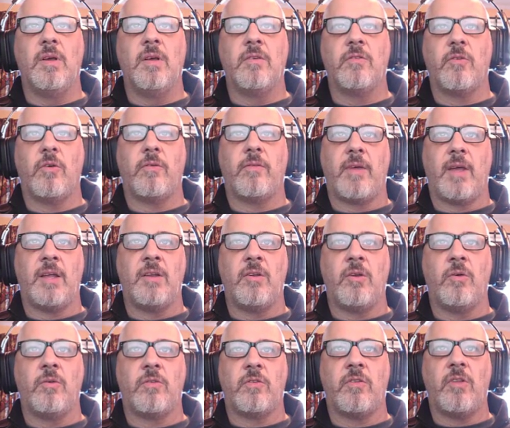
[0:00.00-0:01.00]
So if
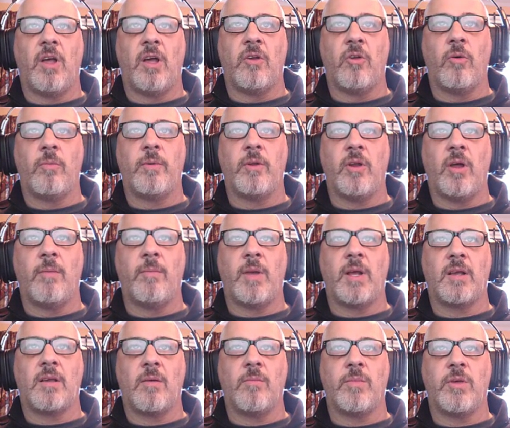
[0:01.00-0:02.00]
EndNote's not open on
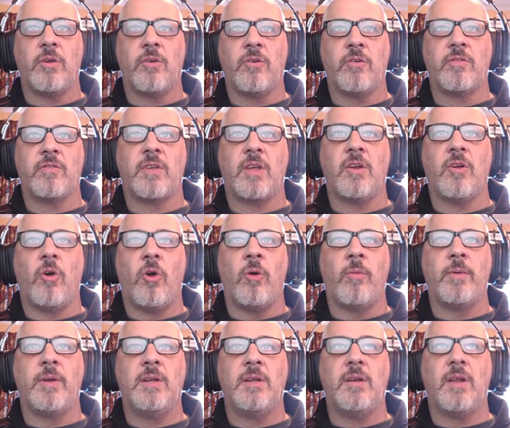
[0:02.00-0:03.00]
my computer, it's going to
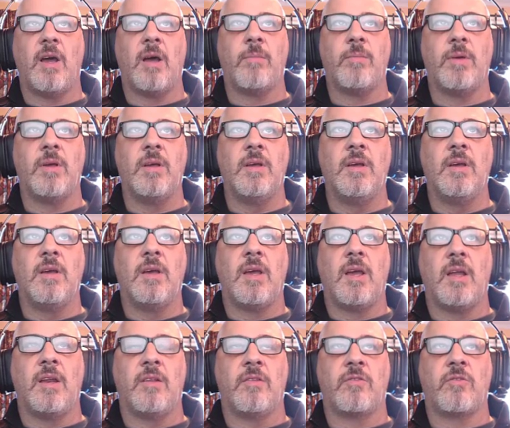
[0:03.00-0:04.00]
open it up
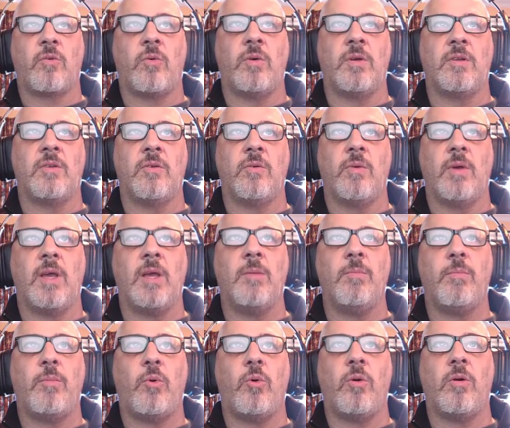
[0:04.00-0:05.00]
and it's going to
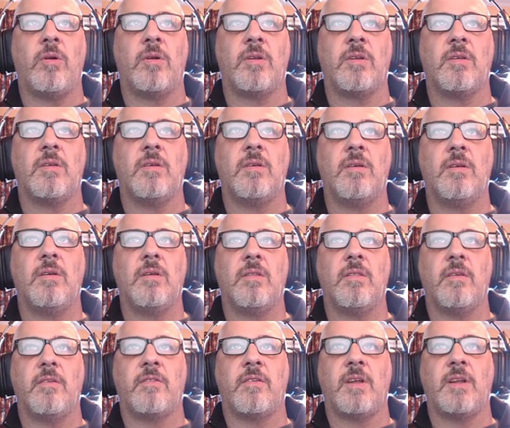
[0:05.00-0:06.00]
import
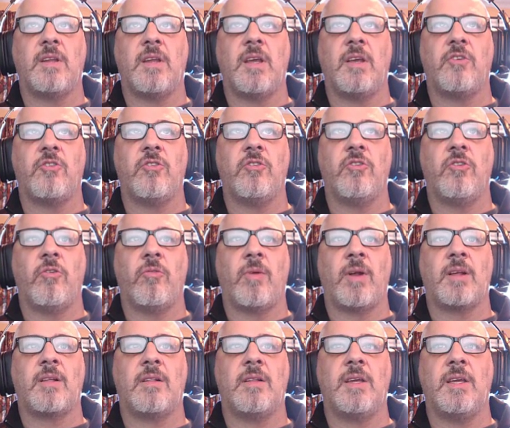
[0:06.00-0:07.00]
the citation
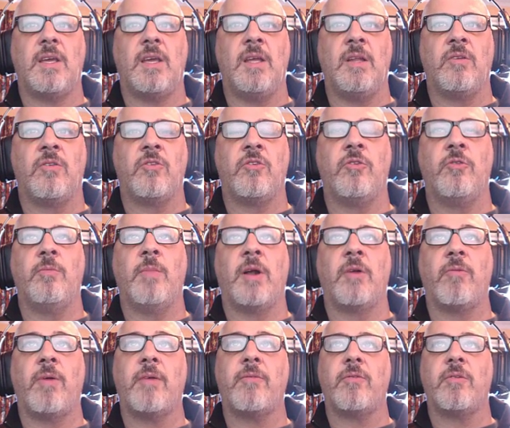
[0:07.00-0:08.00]
directly into my
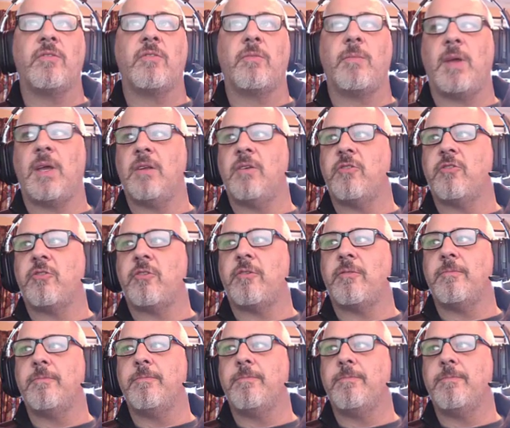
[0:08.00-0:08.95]
reference manager.